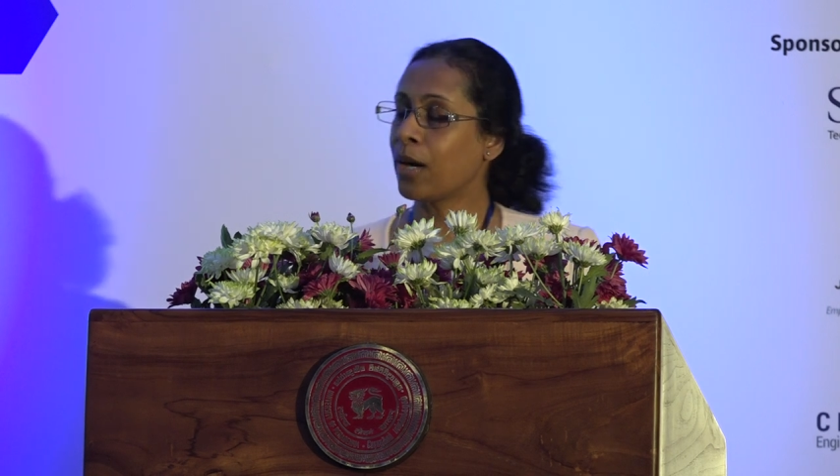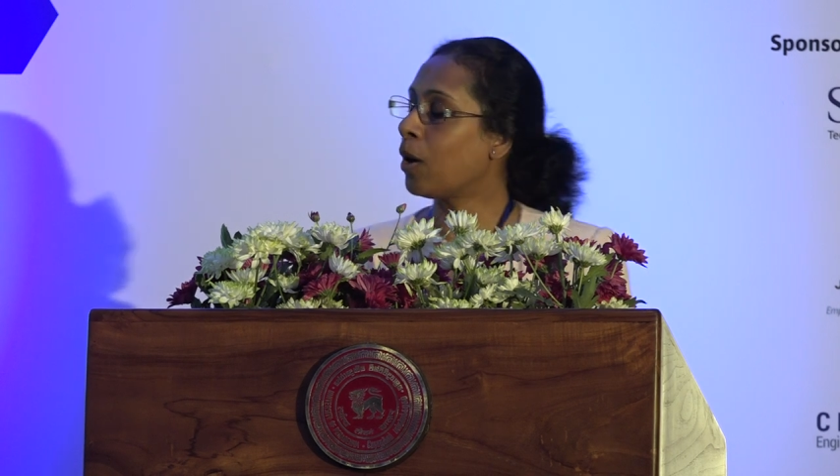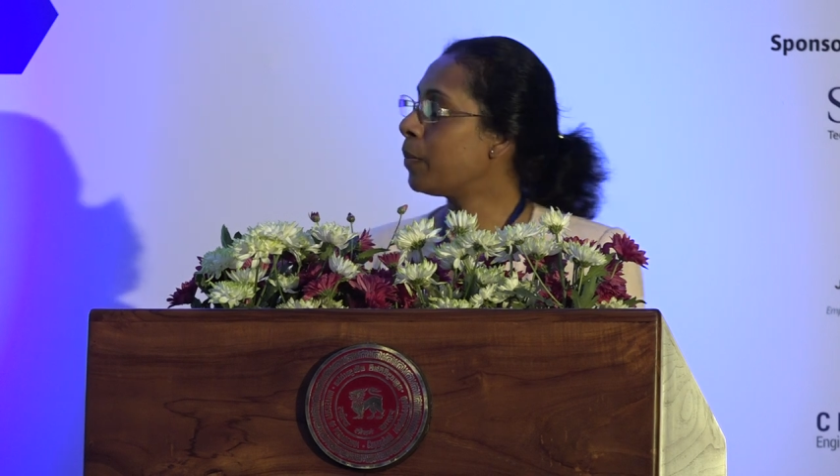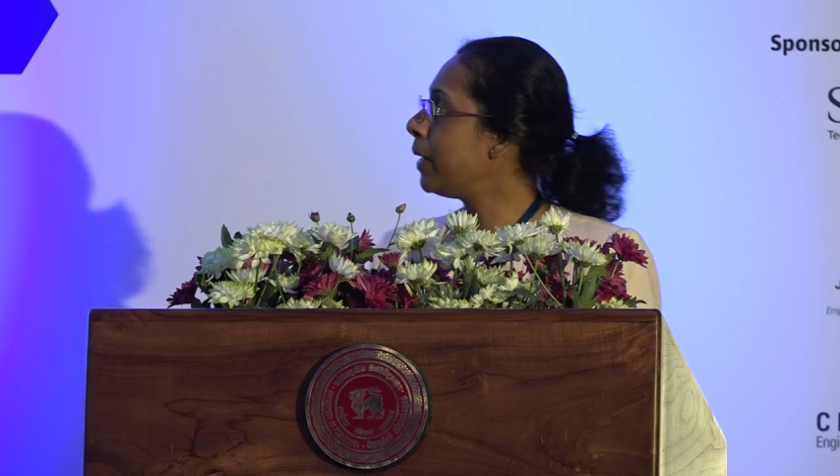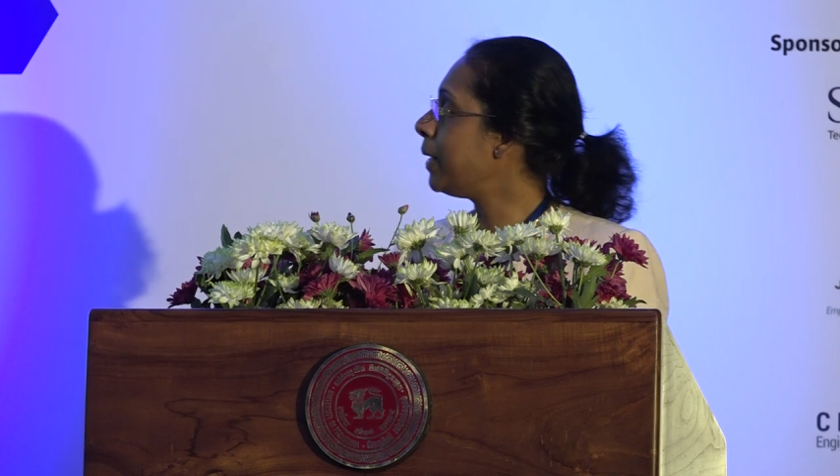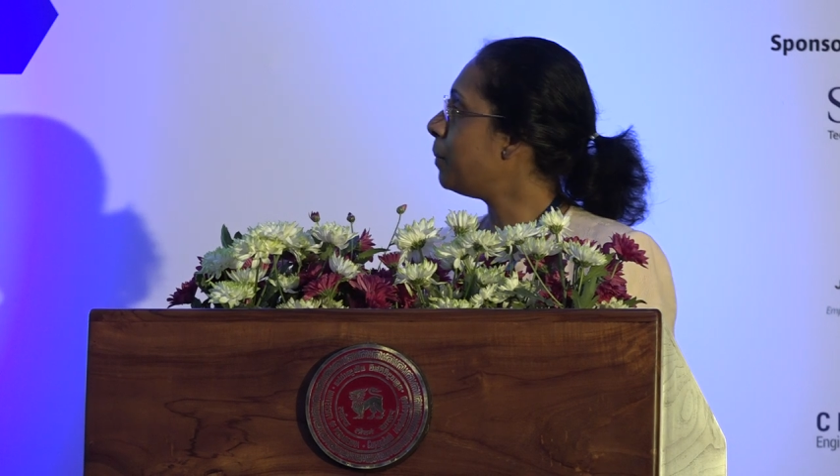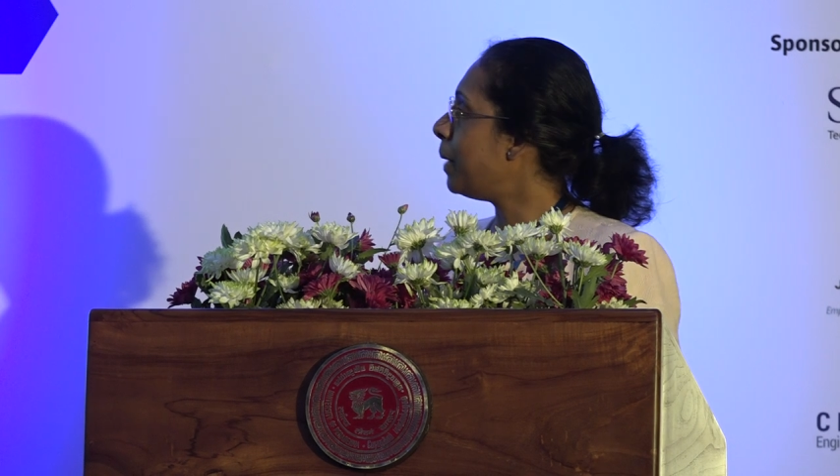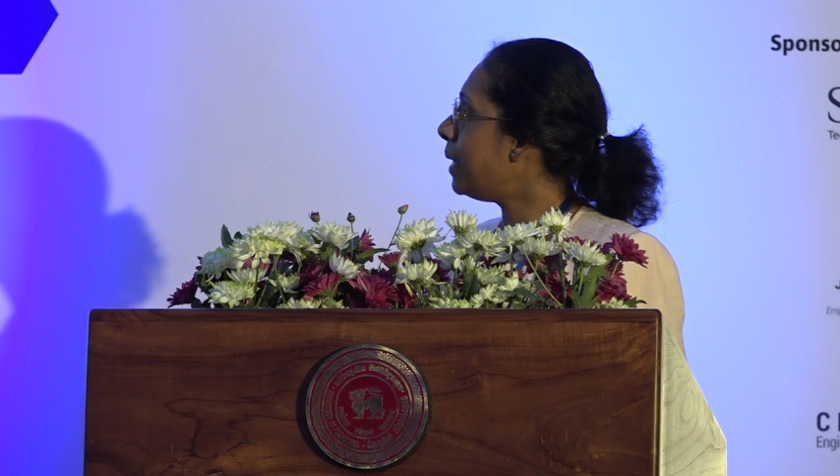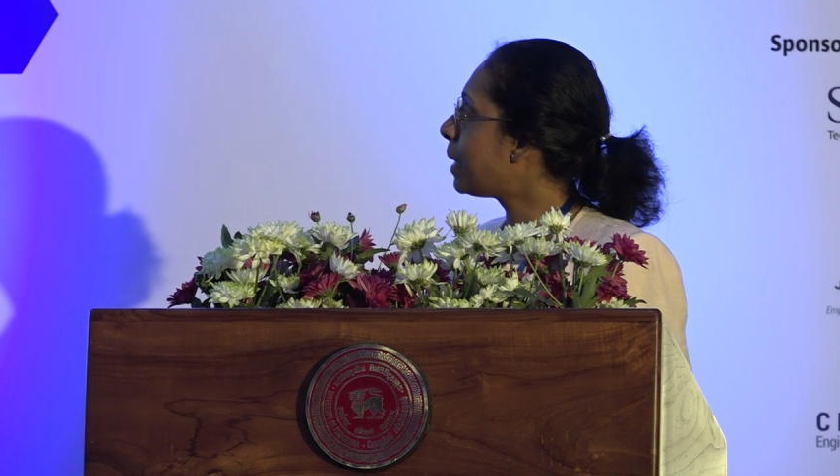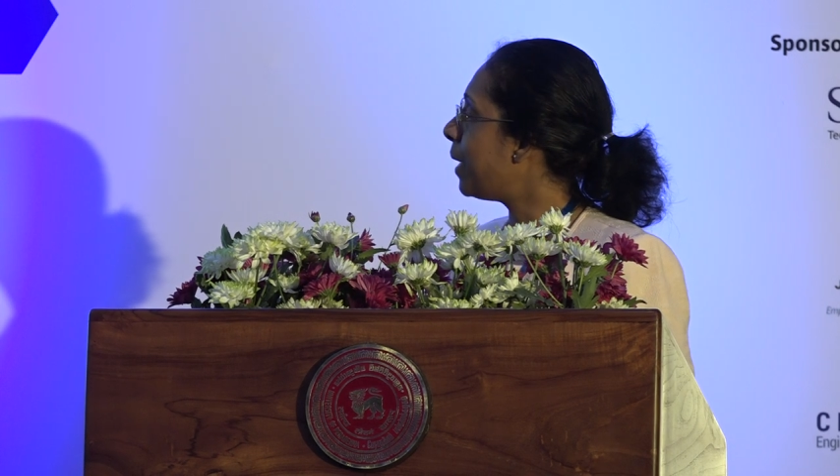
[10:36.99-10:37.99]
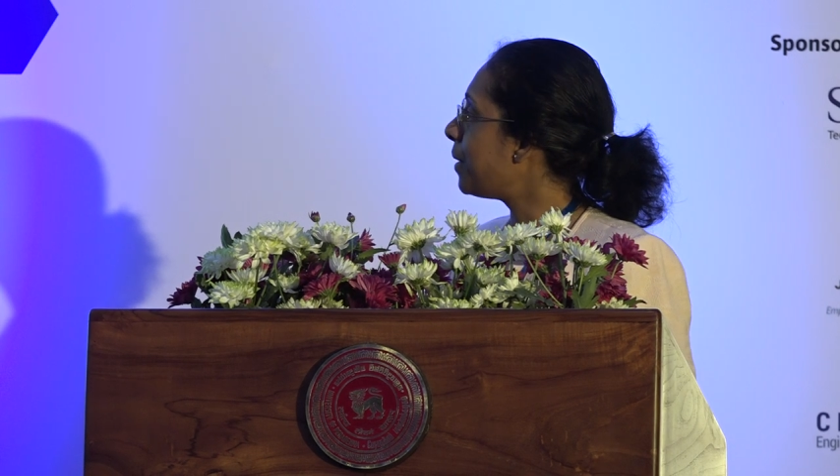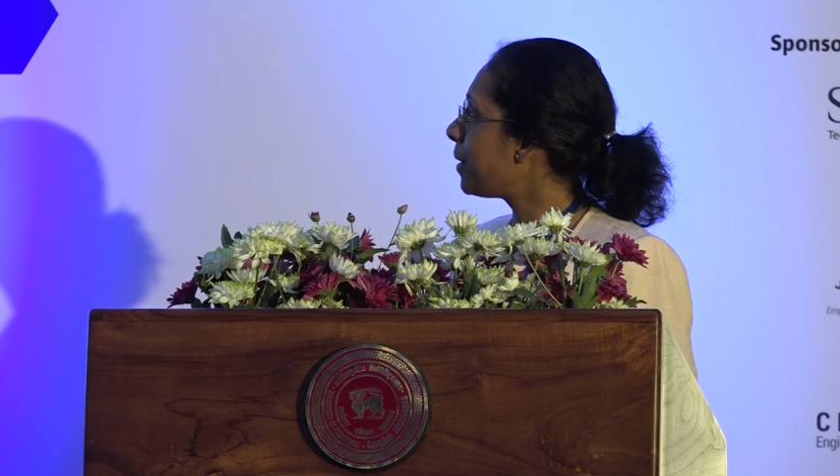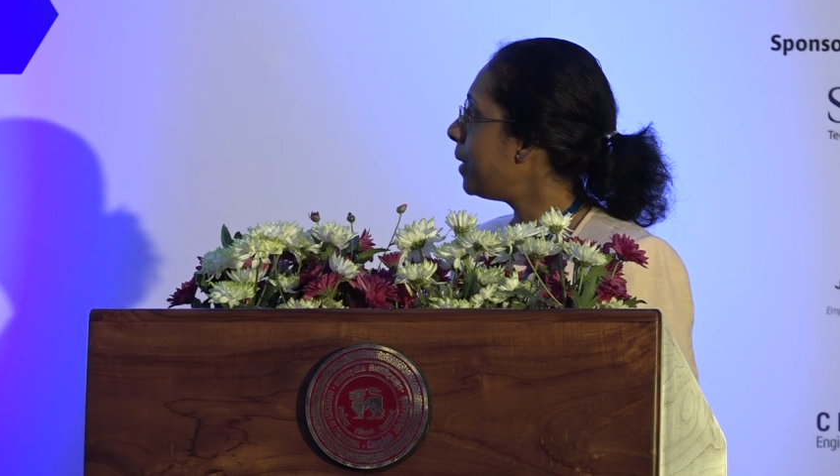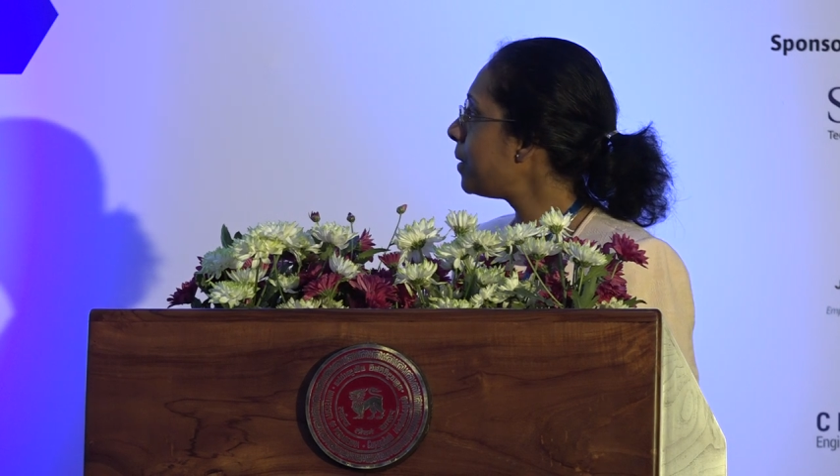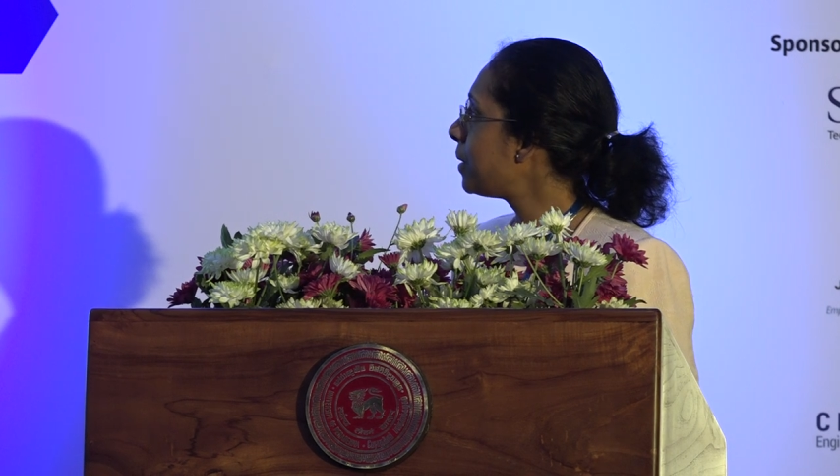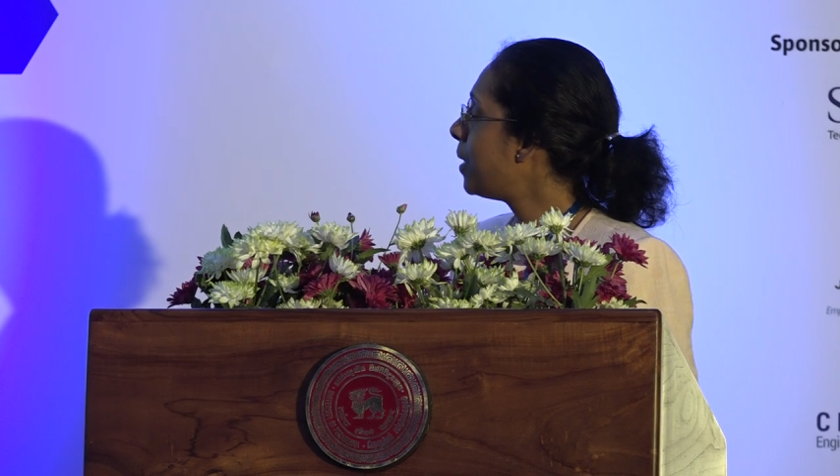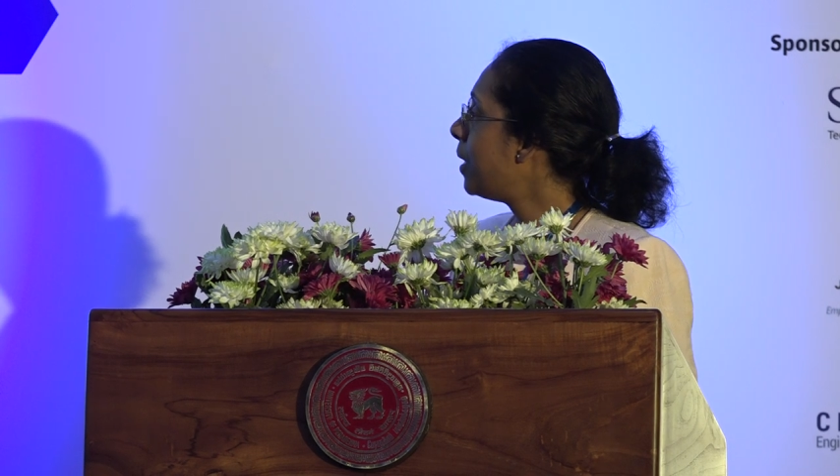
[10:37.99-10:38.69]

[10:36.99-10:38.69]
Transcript: operate in many countries.